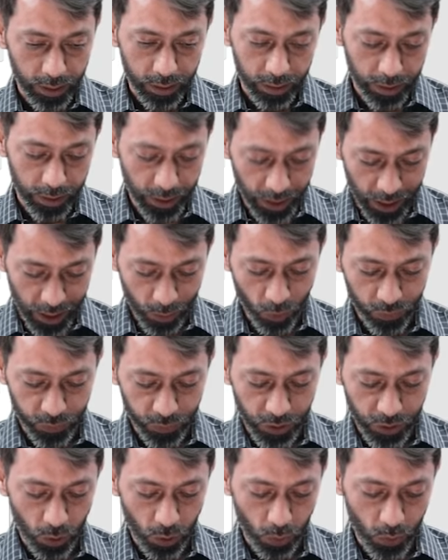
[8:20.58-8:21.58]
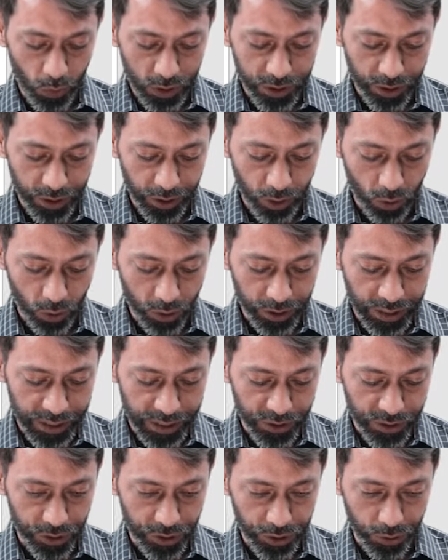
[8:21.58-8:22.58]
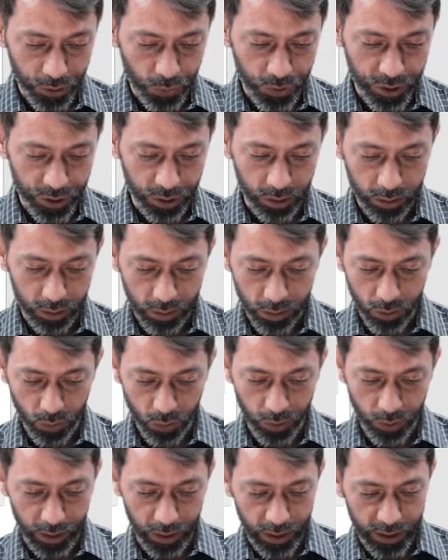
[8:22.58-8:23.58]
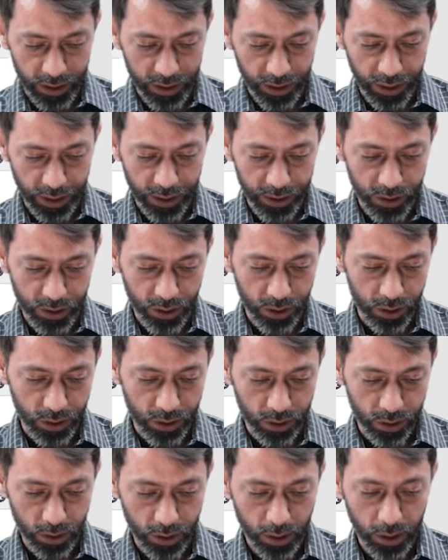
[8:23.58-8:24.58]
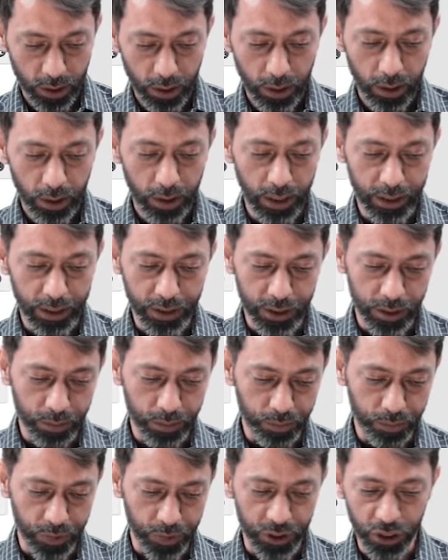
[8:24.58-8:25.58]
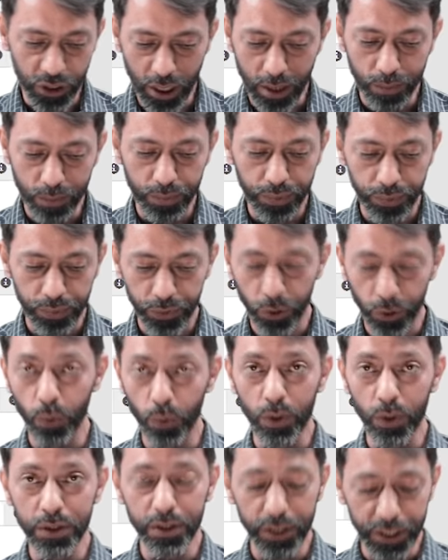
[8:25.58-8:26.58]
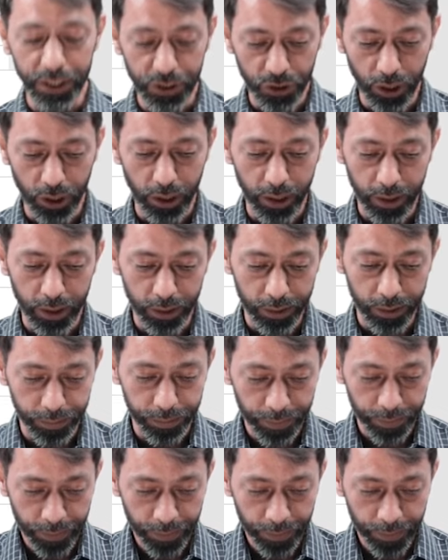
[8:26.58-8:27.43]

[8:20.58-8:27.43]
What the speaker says: Name of the university or the institution. So in this case, let's say Punjab University, Chandigarh.